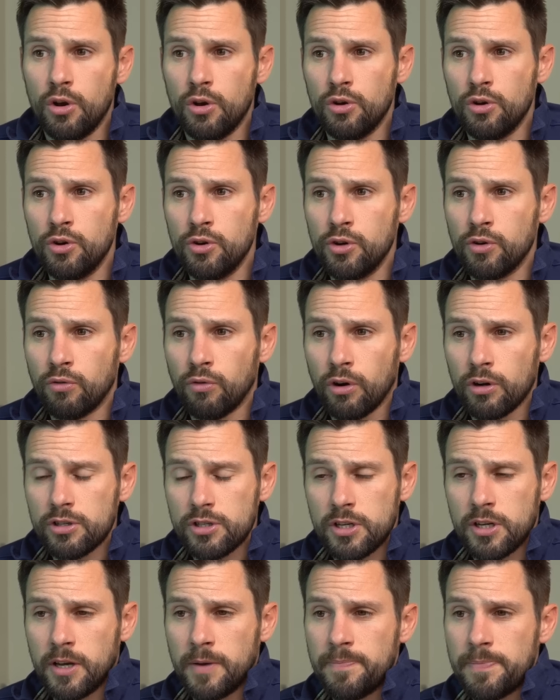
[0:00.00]

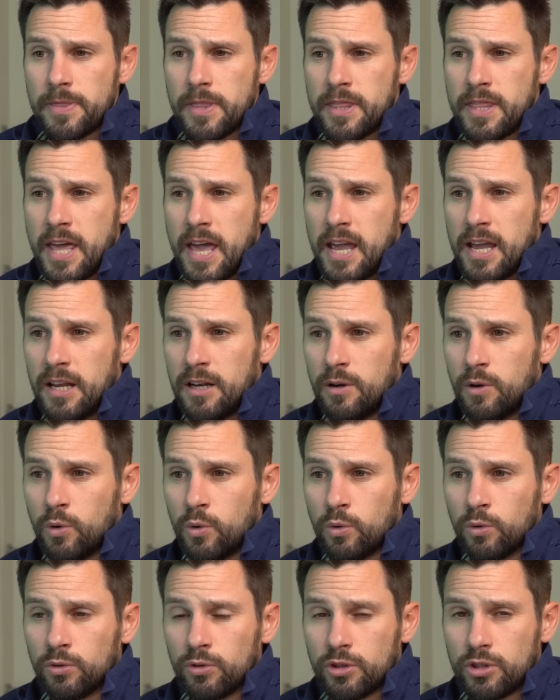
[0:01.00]
Rossa, they
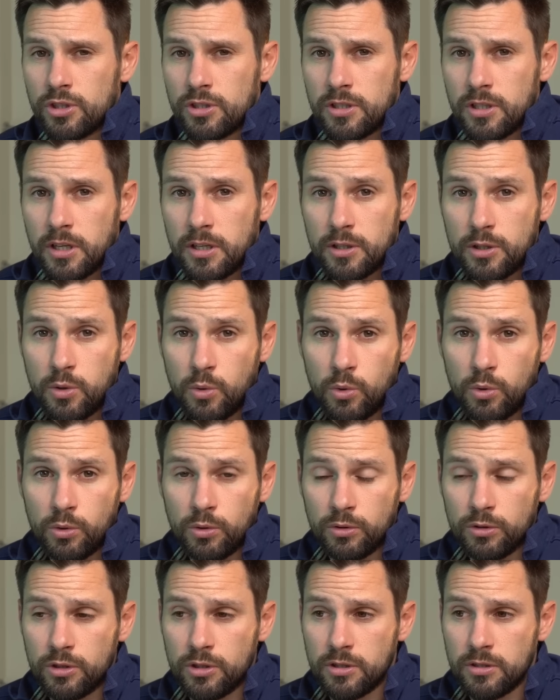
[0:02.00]
launched
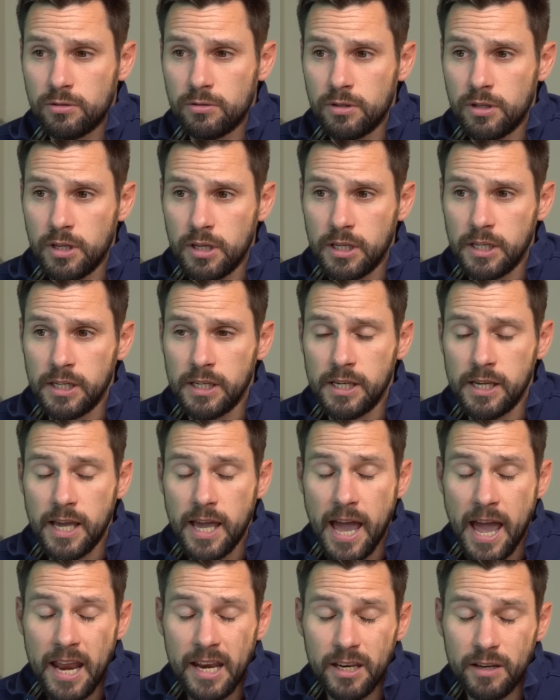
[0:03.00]
towards the
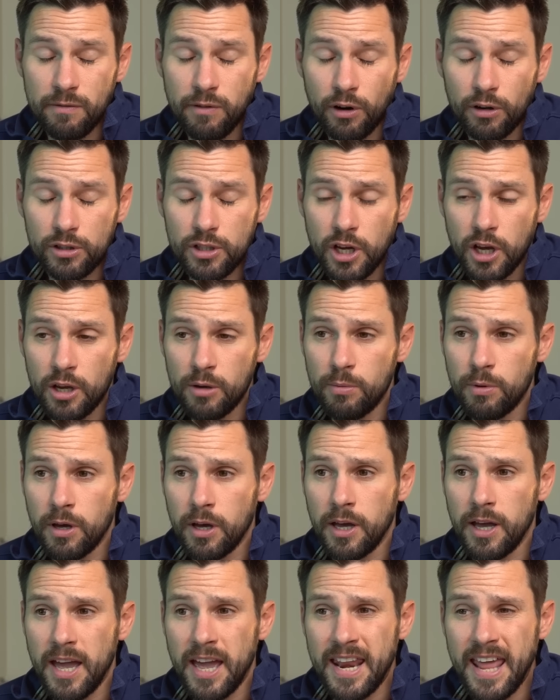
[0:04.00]
end of
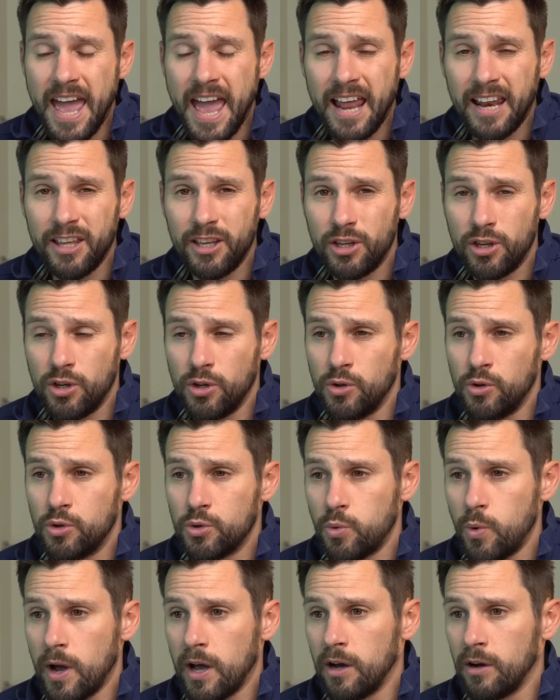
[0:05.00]
October, and LEQ
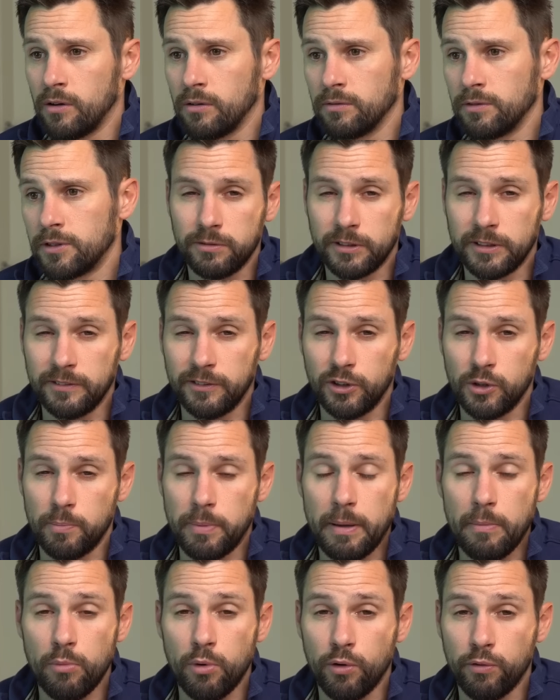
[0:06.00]
12 gives you a
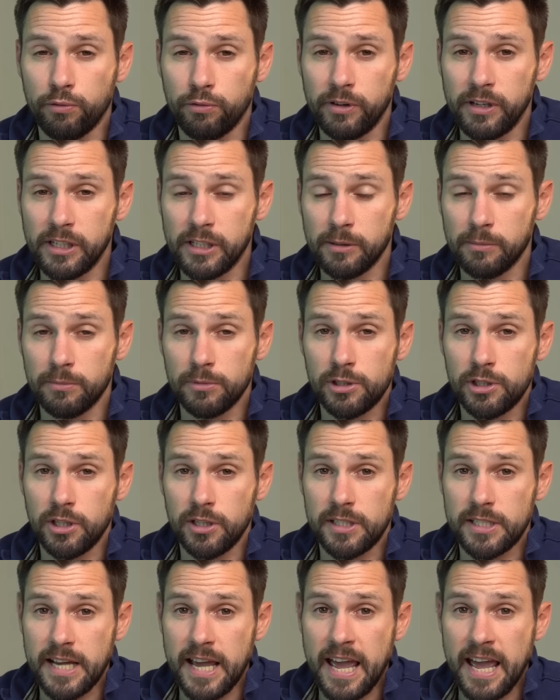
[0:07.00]
bit more freedom to
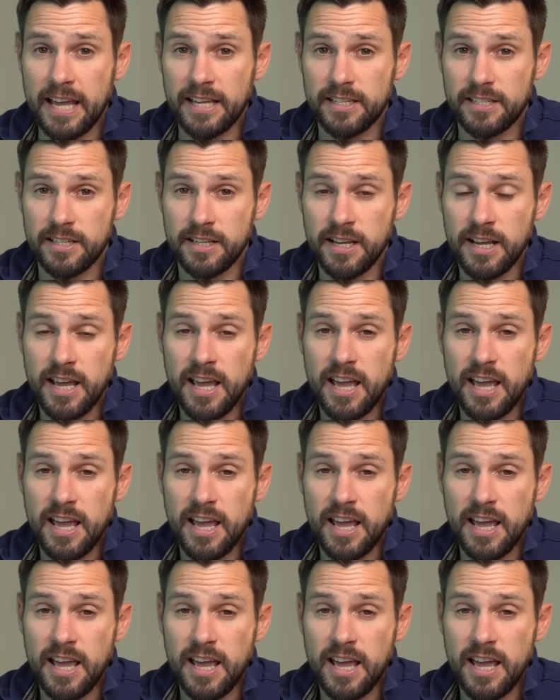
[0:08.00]
test